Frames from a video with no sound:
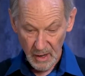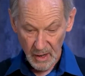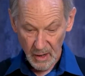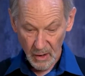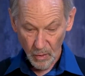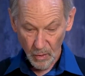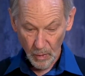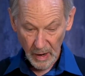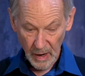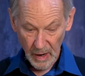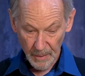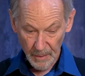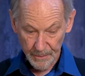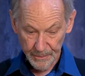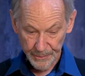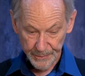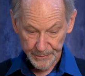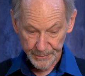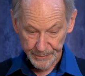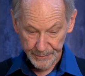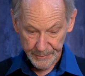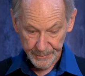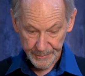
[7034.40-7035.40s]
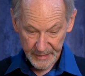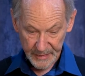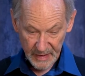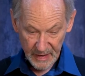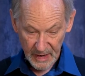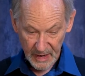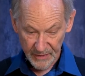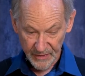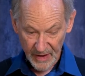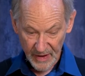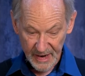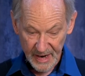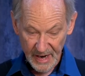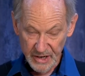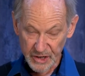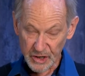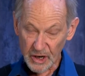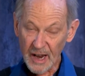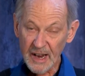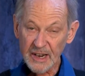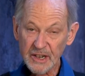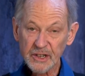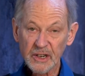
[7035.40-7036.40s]
Mark. Well,
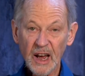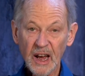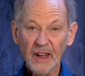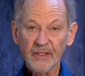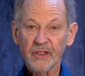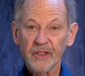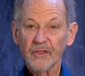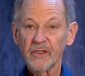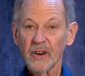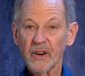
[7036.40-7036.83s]
if NHI